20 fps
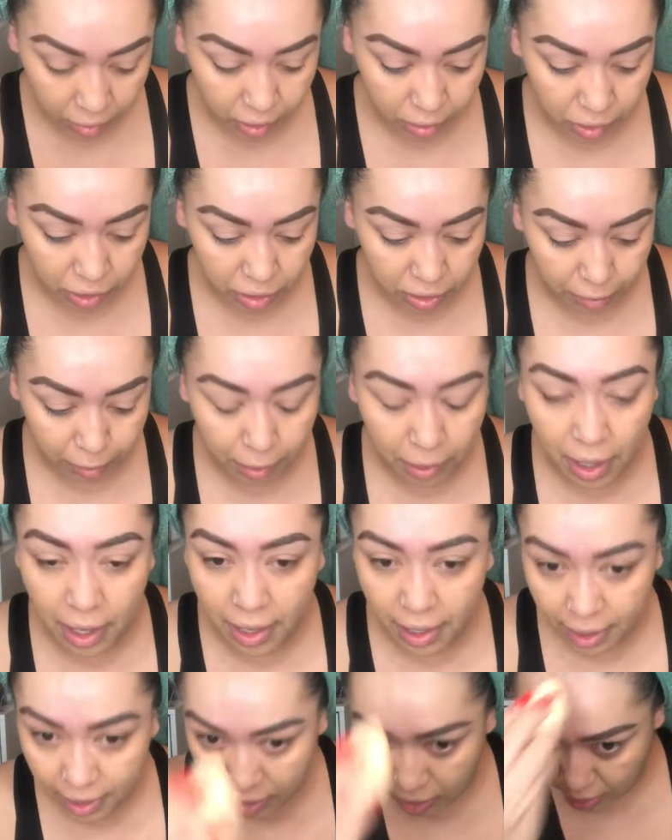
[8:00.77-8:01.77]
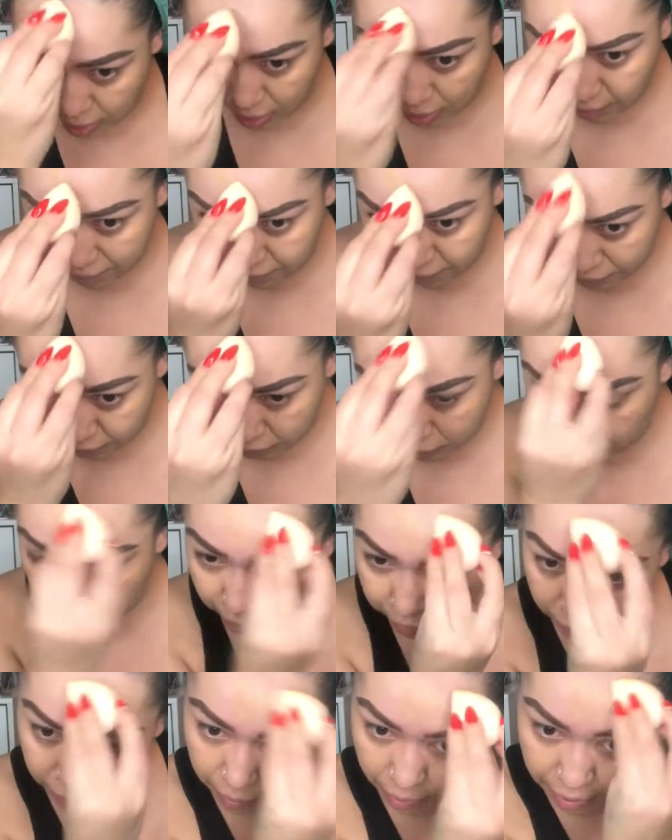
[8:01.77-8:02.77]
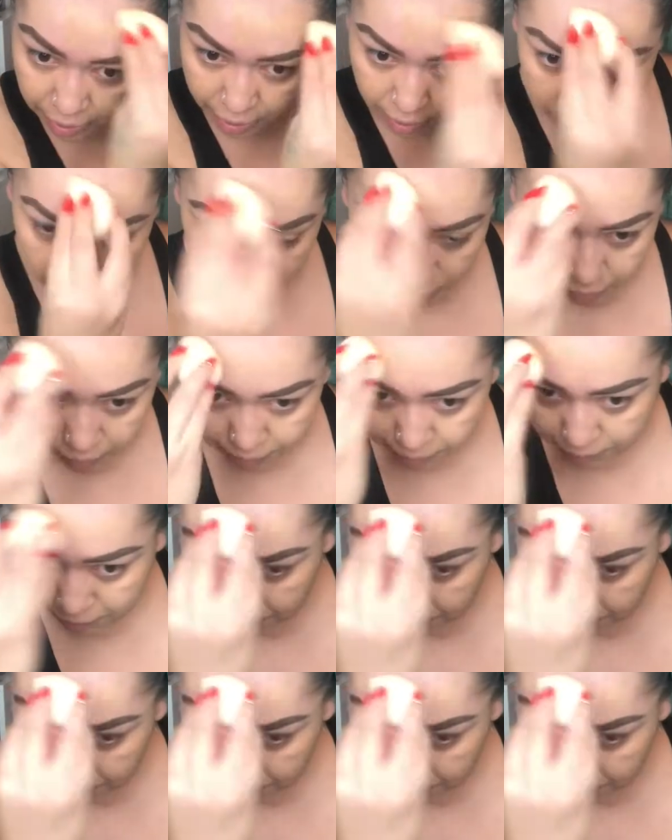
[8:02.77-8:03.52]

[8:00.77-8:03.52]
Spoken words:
So just apply everywhere.